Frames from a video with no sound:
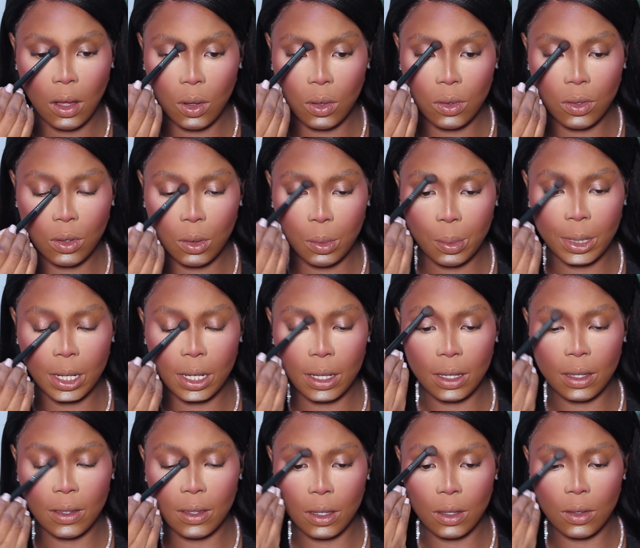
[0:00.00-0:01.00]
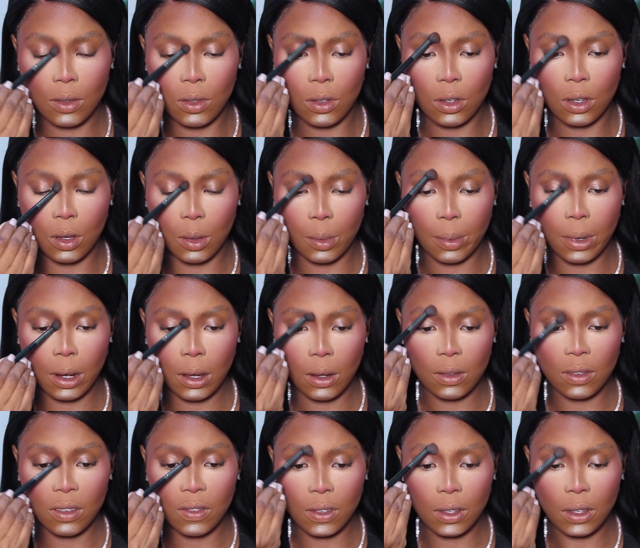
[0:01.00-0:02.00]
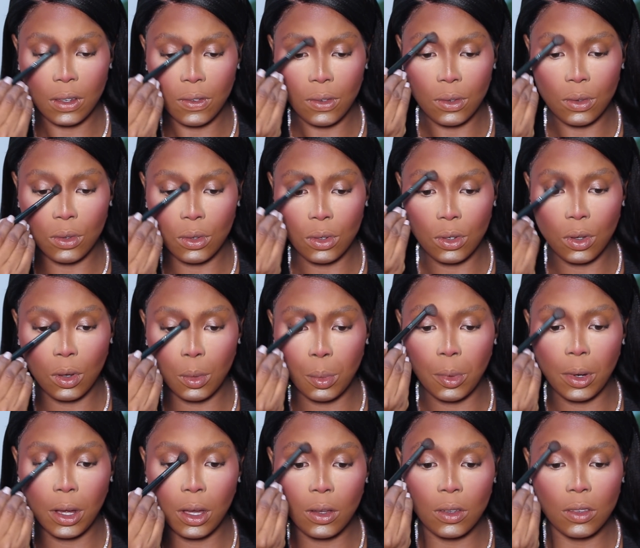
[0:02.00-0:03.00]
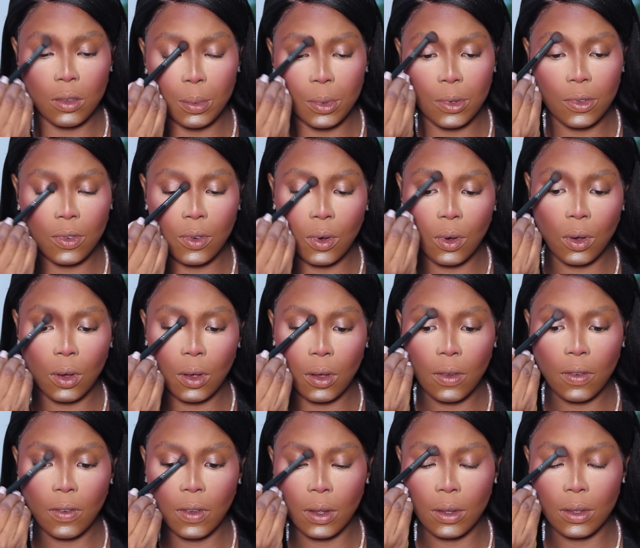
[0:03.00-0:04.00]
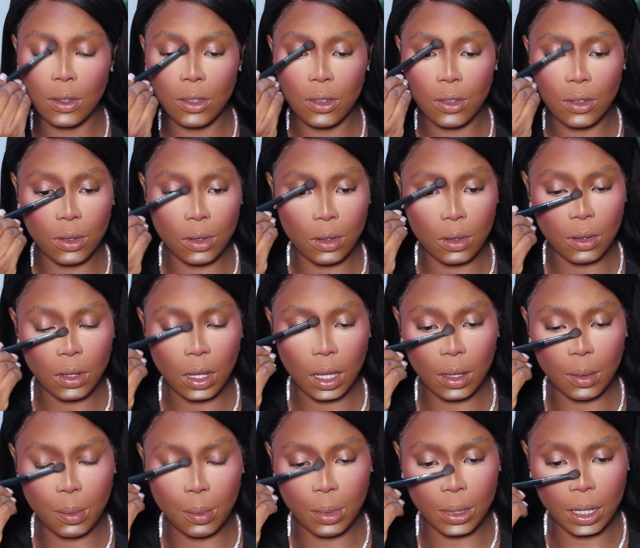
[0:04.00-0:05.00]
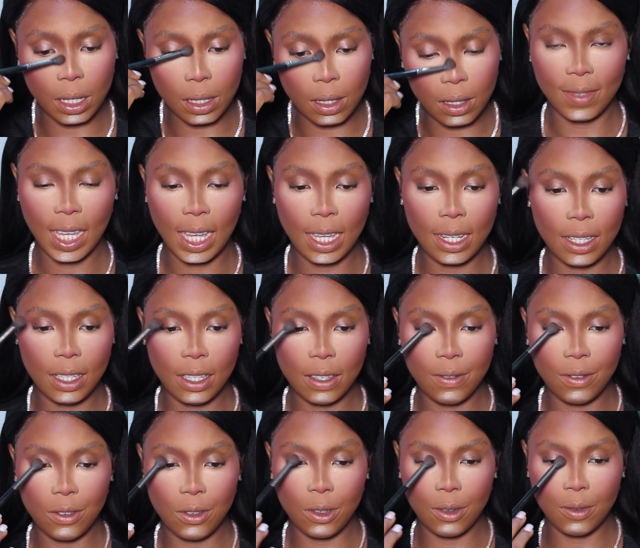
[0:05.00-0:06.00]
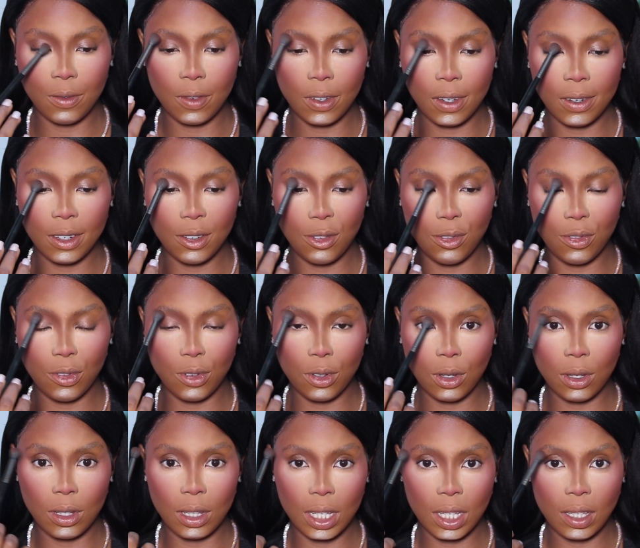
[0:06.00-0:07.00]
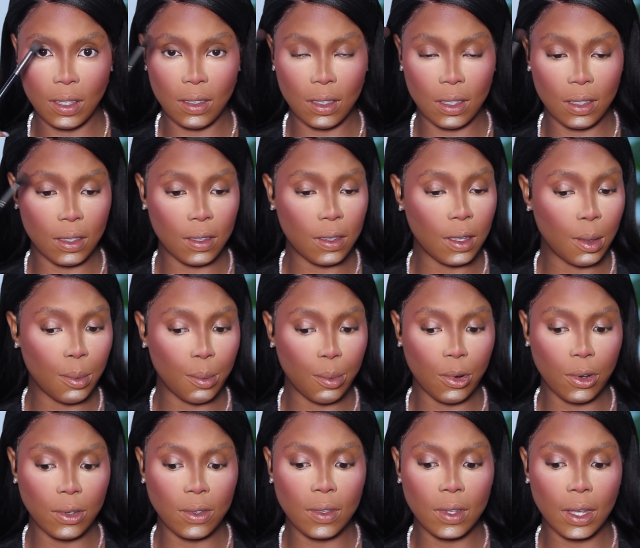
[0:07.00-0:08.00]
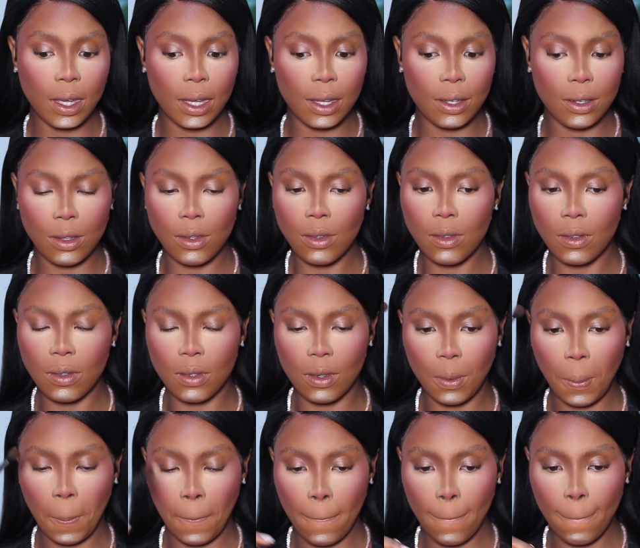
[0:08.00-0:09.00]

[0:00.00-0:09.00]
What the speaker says: Also blend it into your brows, even if you do your brows before foundation, like blend. And it gives you a very flawless, same bronzer I used.